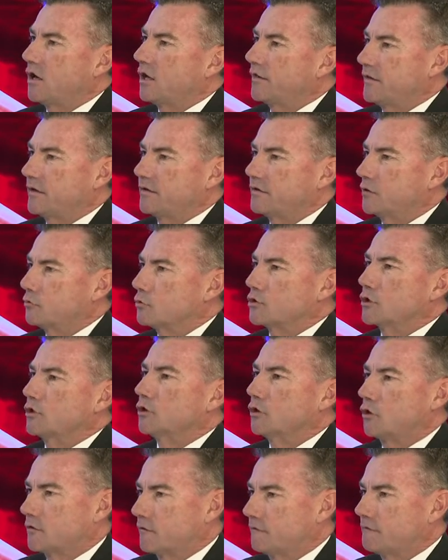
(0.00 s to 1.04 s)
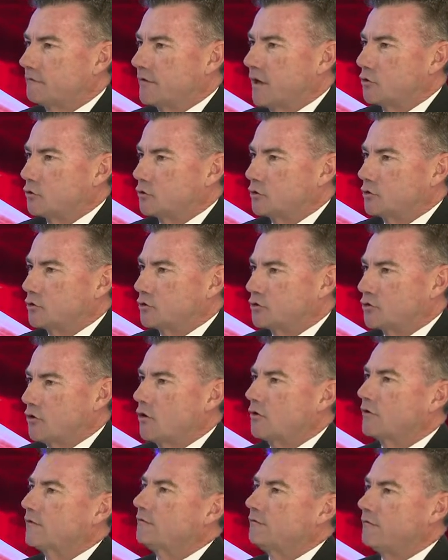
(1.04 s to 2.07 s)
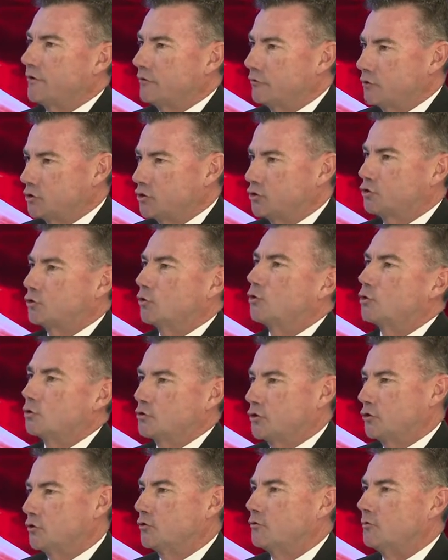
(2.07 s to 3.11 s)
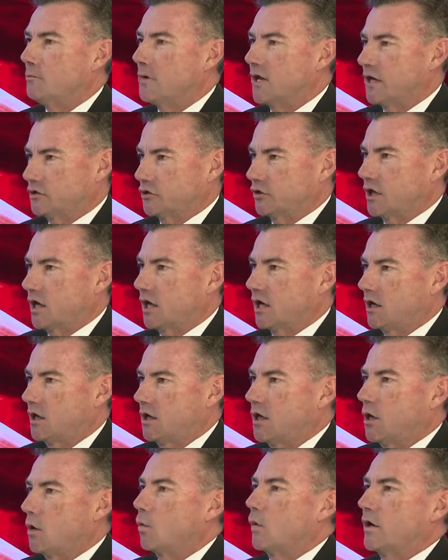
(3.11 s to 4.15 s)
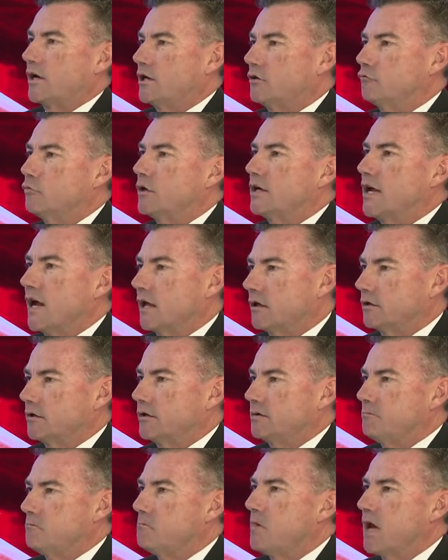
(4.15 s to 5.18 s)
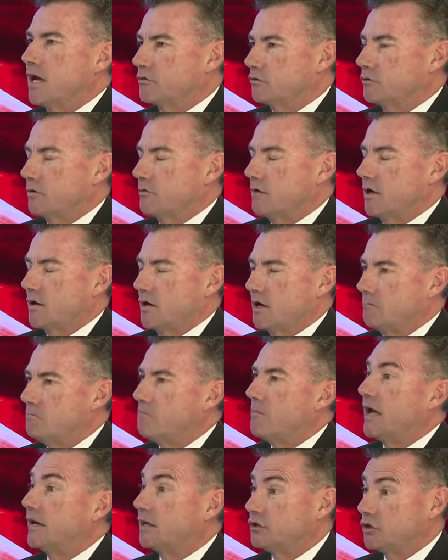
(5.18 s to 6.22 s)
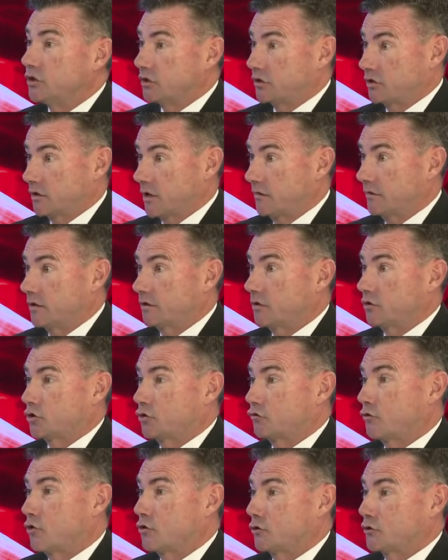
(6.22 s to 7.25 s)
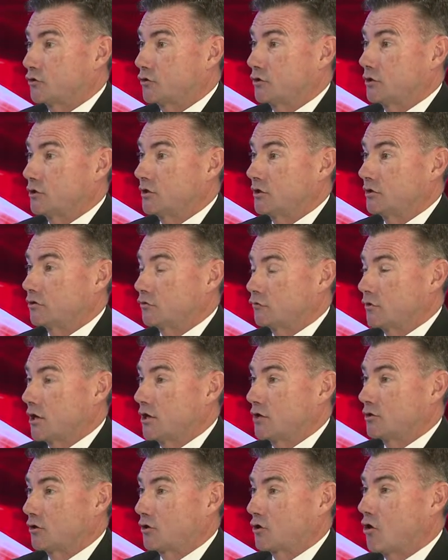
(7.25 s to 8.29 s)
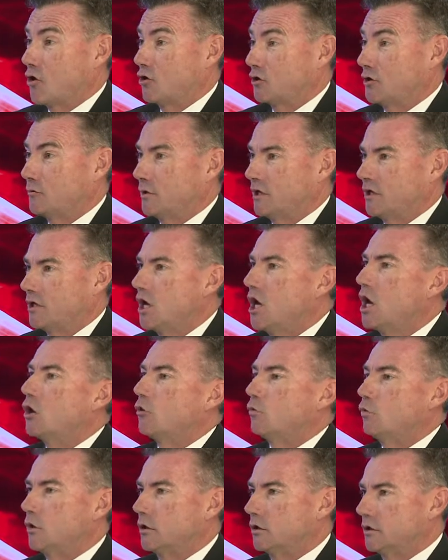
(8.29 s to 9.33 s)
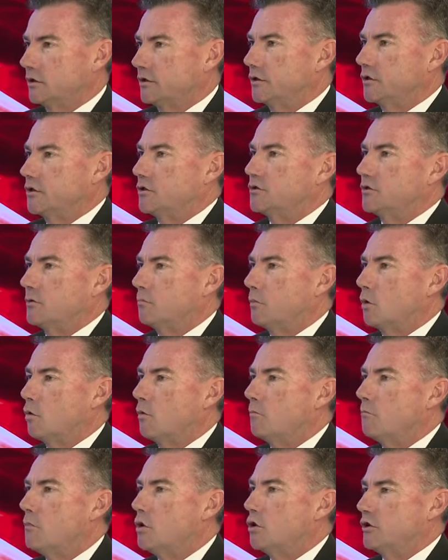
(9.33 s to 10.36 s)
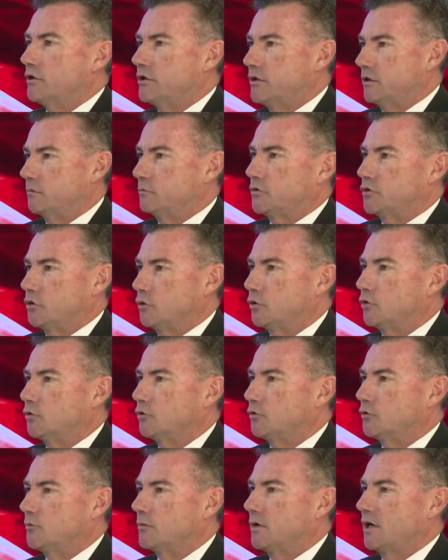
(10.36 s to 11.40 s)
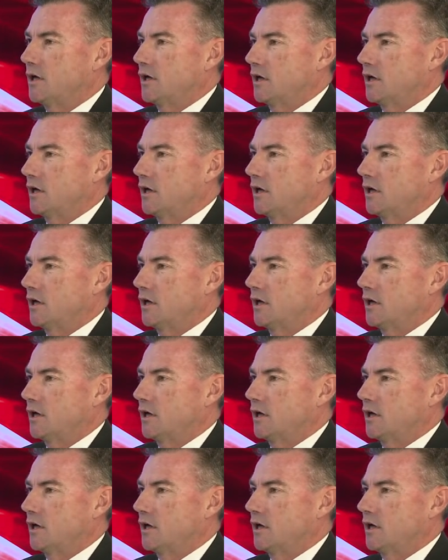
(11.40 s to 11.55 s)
I think there was a lot of focus on a very short-term measure when in reality managing something as strong as the Australian economy really needs a more medium-term